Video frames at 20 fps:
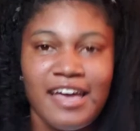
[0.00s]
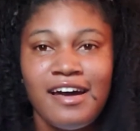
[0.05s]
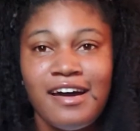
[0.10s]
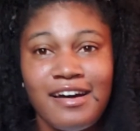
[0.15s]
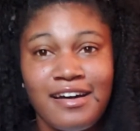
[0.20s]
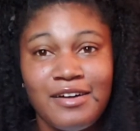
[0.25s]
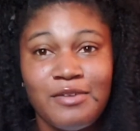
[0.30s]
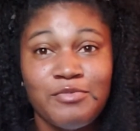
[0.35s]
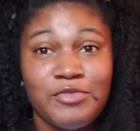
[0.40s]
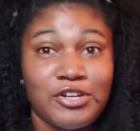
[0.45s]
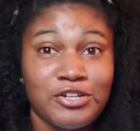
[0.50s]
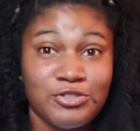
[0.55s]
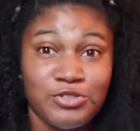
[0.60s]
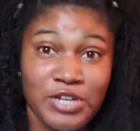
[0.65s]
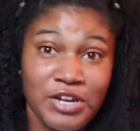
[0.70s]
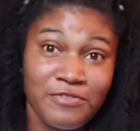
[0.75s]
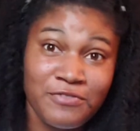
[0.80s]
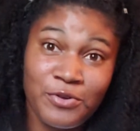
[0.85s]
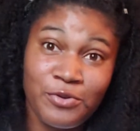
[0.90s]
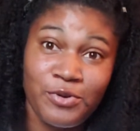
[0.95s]
They're
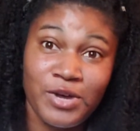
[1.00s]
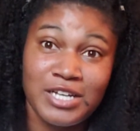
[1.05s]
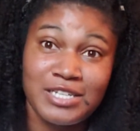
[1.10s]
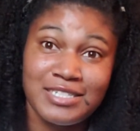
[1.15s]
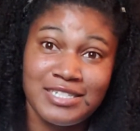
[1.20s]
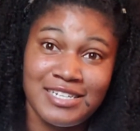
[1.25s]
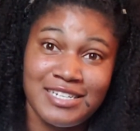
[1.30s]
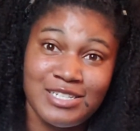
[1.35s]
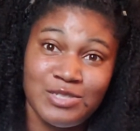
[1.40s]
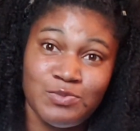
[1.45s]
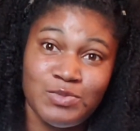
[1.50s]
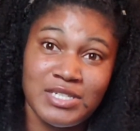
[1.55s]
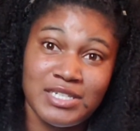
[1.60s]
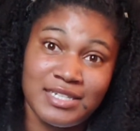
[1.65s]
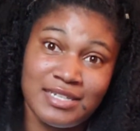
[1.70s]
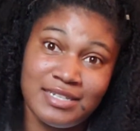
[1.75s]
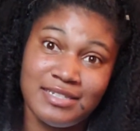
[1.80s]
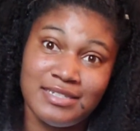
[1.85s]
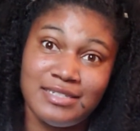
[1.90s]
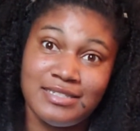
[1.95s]
dreadful wash days
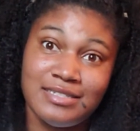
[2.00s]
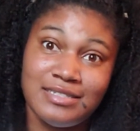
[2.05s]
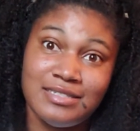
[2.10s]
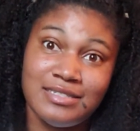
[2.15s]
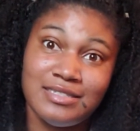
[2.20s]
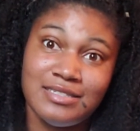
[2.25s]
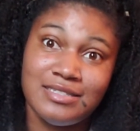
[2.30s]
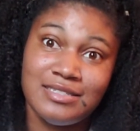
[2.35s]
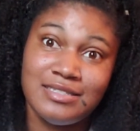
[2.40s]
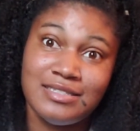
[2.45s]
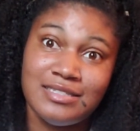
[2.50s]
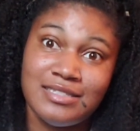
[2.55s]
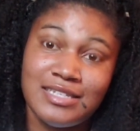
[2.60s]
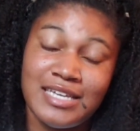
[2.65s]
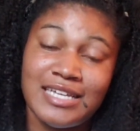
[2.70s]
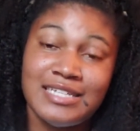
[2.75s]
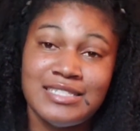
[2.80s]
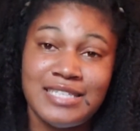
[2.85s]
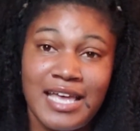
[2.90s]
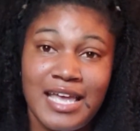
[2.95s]
because
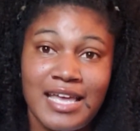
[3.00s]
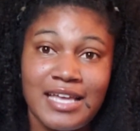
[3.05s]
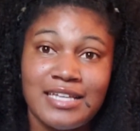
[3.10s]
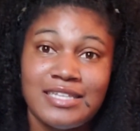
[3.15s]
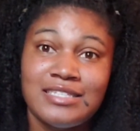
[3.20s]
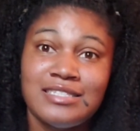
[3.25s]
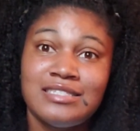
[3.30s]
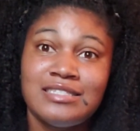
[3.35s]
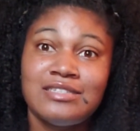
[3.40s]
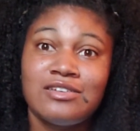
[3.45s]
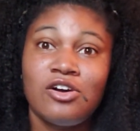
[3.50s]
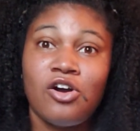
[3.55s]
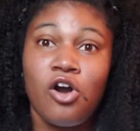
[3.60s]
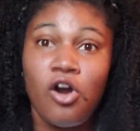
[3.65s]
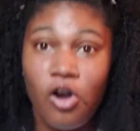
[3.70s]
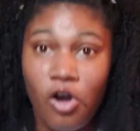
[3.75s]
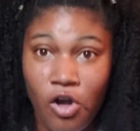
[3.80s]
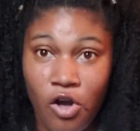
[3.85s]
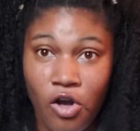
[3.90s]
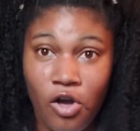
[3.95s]
it takes
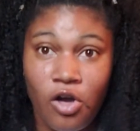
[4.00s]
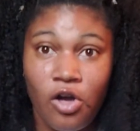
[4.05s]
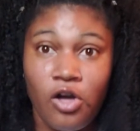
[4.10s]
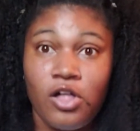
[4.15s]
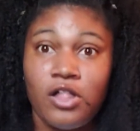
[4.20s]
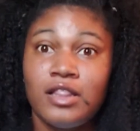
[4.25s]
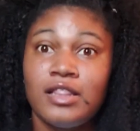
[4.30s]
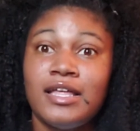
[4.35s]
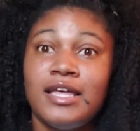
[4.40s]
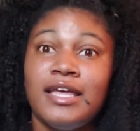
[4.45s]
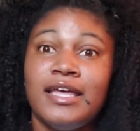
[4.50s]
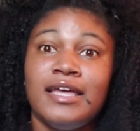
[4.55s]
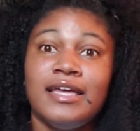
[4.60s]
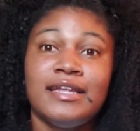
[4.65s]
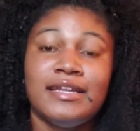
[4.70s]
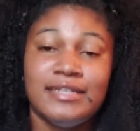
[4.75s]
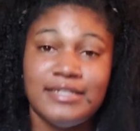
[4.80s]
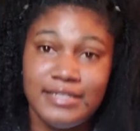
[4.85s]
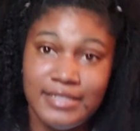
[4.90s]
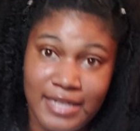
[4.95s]
all
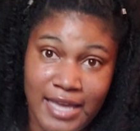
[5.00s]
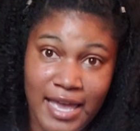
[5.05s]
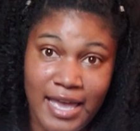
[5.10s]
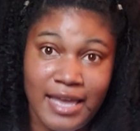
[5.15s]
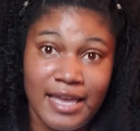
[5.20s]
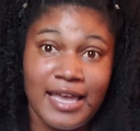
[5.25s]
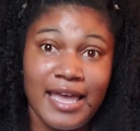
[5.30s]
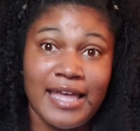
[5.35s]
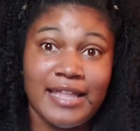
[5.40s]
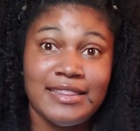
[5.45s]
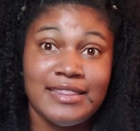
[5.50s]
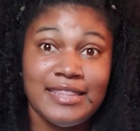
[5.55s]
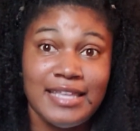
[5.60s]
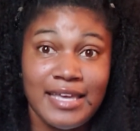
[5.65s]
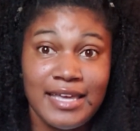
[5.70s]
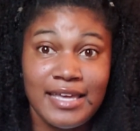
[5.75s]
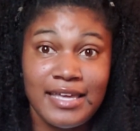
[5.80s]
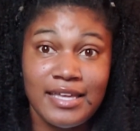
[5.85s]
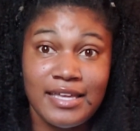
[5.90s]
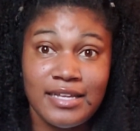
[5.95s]
day, and
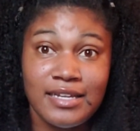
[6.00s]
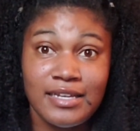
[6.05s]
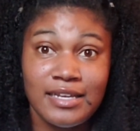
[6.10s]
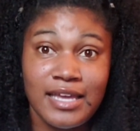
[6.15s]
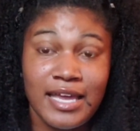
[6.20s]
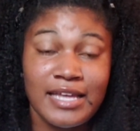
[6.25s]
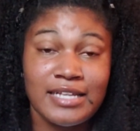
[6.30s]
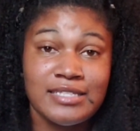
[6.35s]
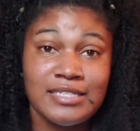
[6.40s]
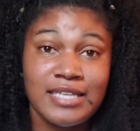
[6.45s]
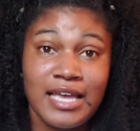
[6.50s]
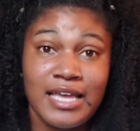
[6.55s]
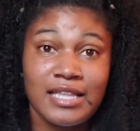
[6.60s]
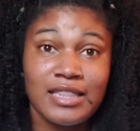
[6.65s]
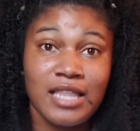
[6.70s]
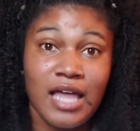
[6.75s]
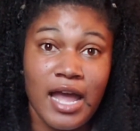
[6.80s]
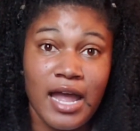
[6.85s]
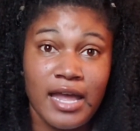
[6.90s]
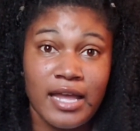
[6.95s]
then it take
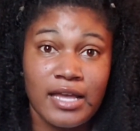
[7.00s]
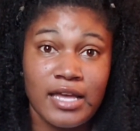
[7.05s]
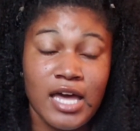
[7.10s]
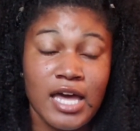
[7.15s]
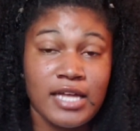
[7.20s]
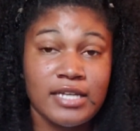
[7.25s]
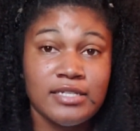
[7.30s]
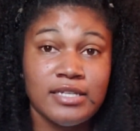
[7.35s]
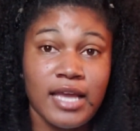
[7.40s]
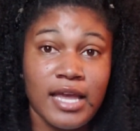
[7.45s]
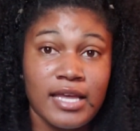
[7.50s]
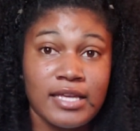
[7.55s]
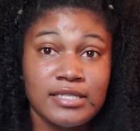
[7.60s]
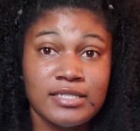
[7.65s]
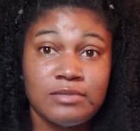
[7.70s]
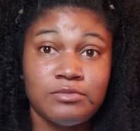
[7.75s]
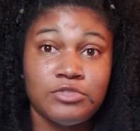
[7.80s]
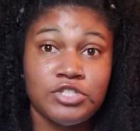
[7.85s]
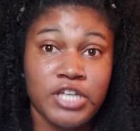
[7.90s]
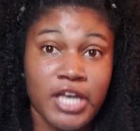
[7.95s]
like a day and
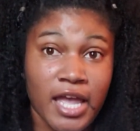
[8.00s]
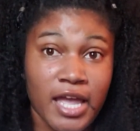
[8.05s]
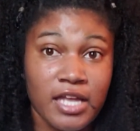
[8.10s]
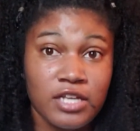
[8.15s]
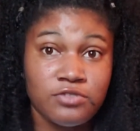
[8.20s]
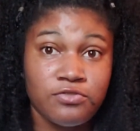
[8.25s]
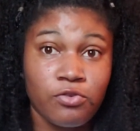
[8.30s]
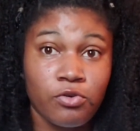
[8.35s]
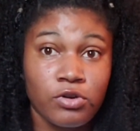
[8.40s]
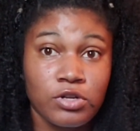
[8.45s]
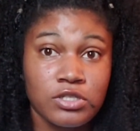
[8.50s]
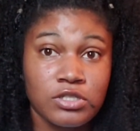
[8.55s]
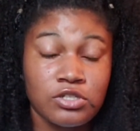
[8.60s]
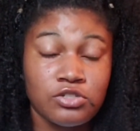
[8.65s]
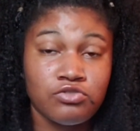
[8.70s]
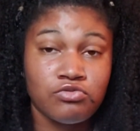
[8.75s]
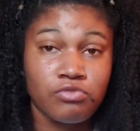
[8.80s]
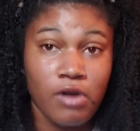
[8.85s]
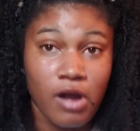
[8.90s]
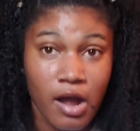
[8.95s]
some change for it to
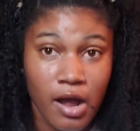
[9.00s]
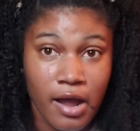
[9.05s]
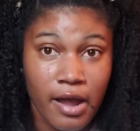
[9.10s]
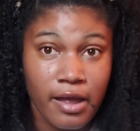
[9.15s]
dry.